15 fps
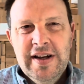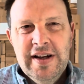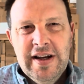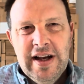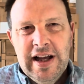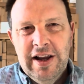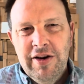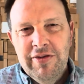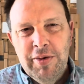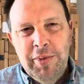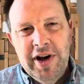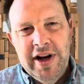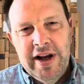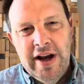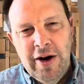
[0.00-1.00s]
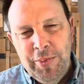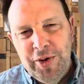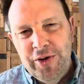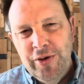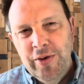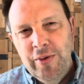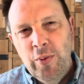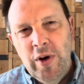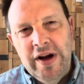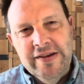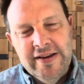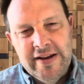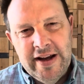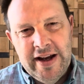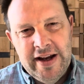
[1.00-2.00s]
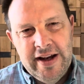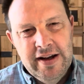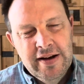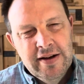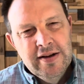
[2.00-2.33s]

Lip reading: Hello, everybody. I hope you're doing well today.